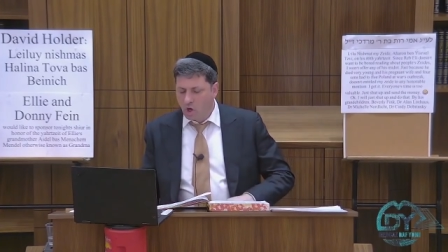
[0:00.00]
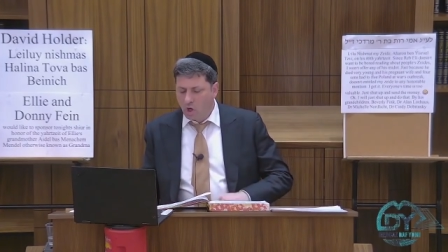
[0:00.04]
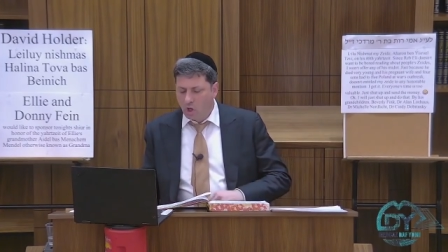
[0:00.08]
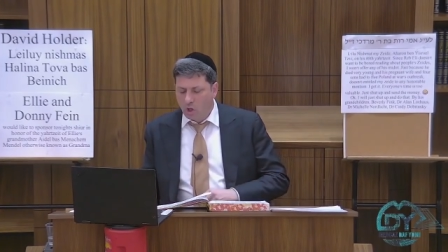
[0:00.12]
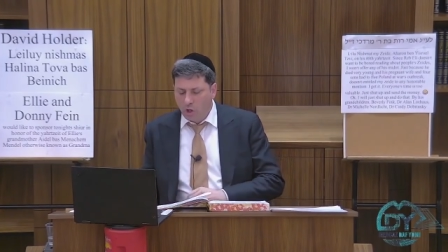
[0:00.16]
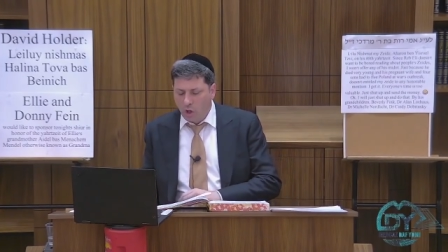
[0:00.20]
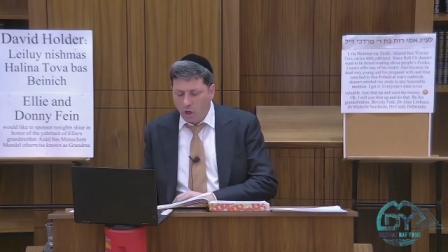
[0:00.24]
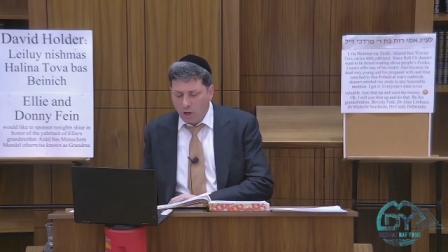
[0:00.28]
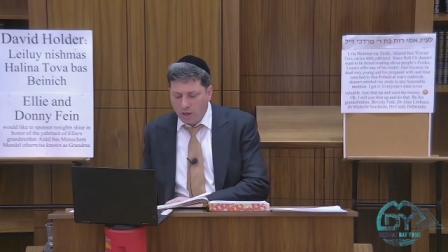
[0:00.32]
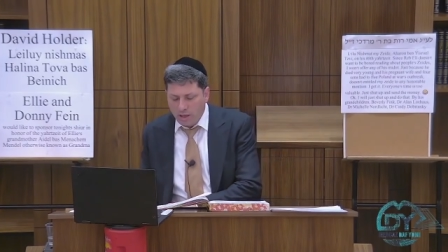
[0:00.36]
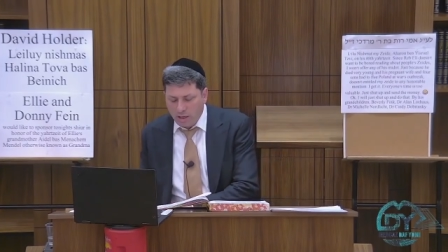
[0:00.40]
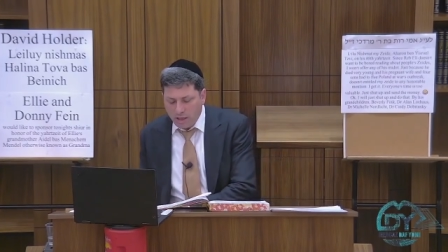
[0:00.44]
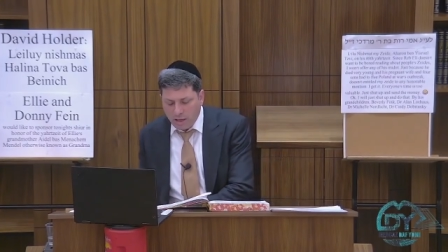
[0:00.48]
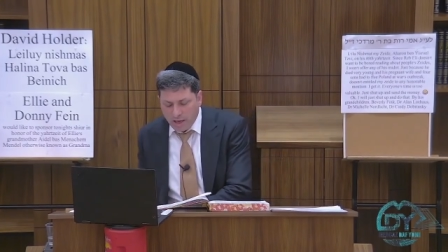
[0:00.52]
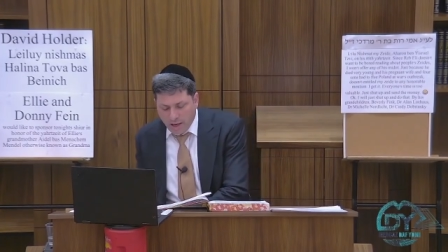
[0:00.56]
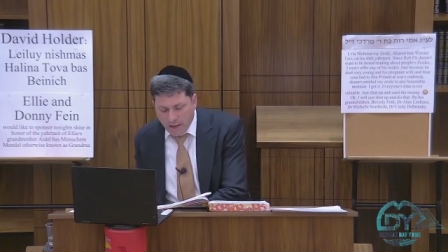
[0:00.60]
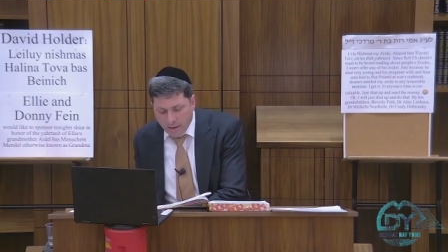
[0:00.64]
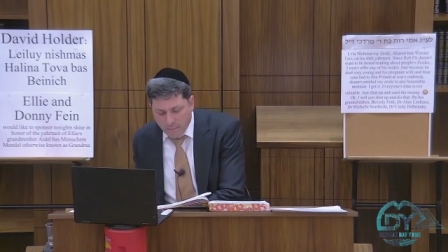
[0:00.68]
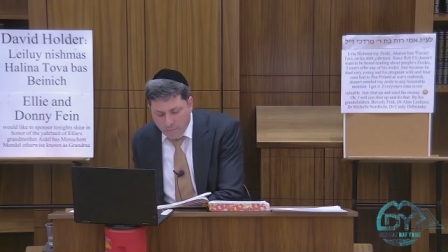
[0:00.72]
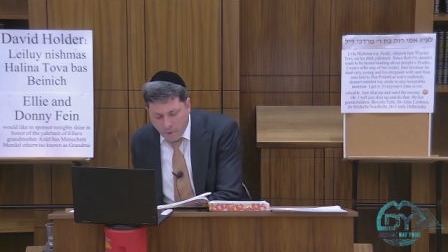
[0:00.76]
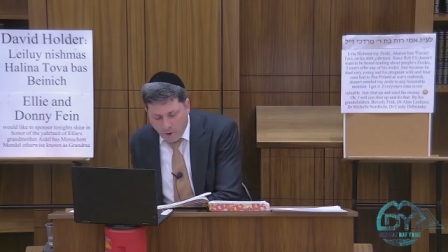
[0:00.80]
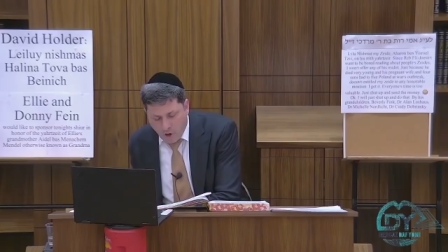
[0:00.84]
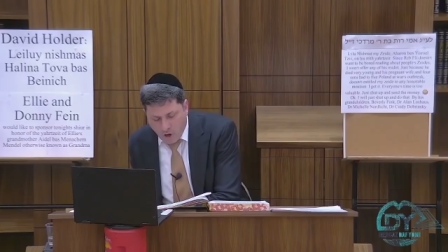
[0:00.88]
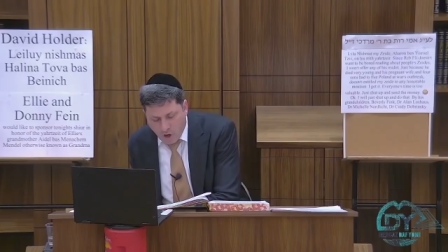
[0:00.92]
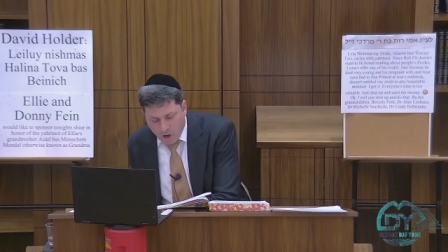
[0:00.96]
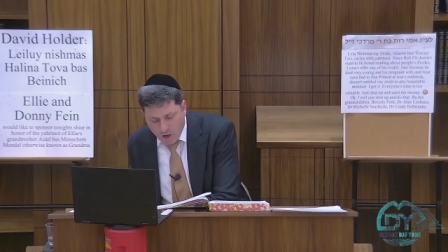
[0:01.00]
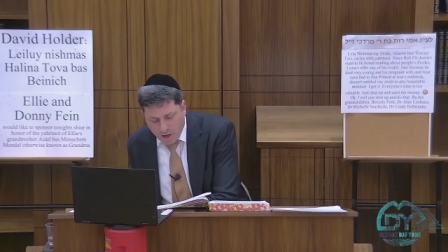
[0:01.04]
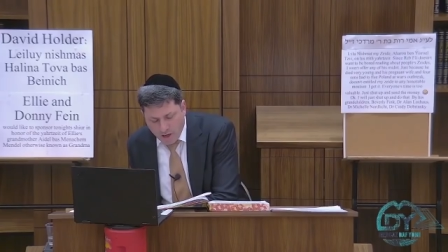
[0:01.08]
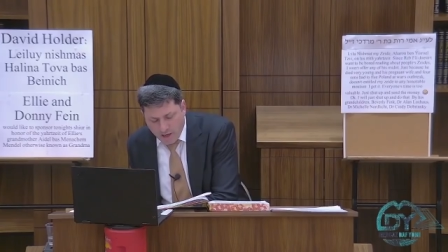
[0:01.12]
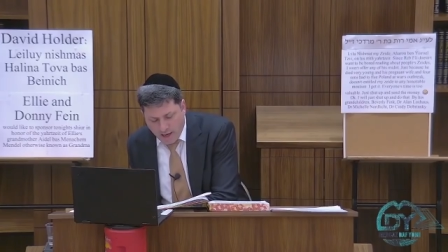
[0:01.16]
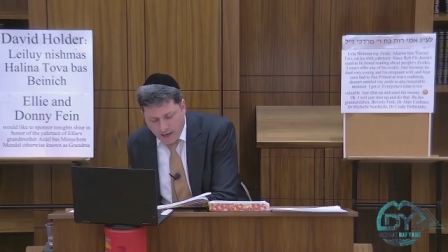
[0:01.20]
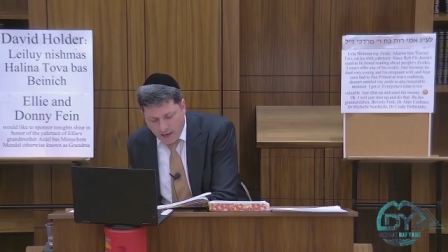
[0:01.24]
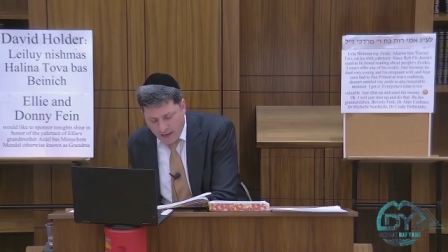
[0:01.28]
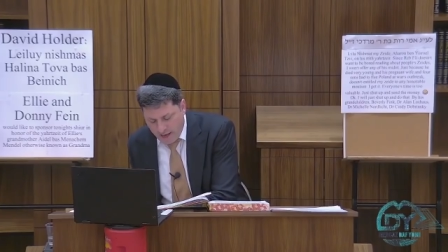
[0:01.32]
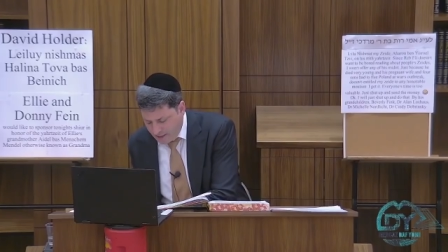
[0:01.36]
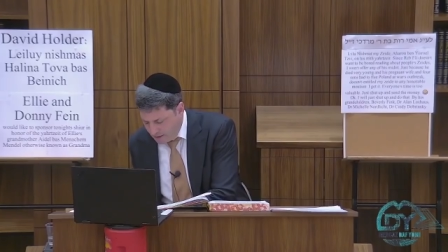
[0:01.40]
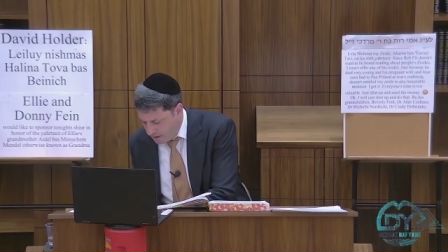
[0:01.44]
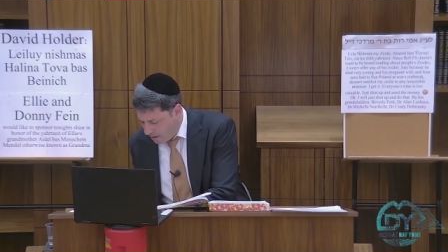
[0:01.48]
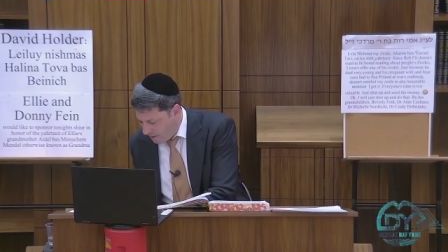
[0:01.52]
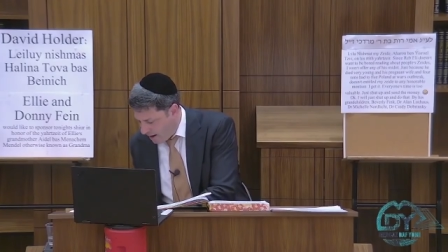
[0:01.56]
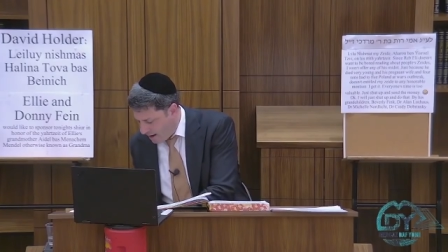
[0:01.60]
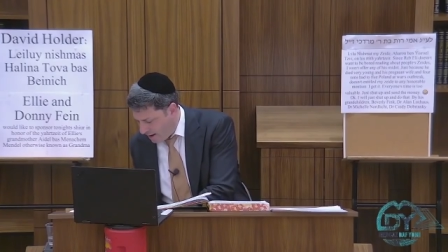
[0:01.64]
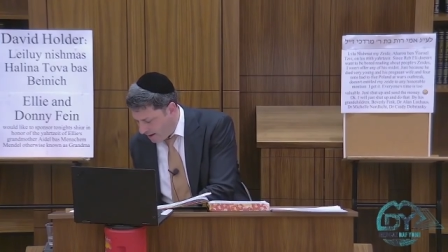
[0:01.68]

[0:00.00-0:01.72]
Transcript: Lo yeh boy heter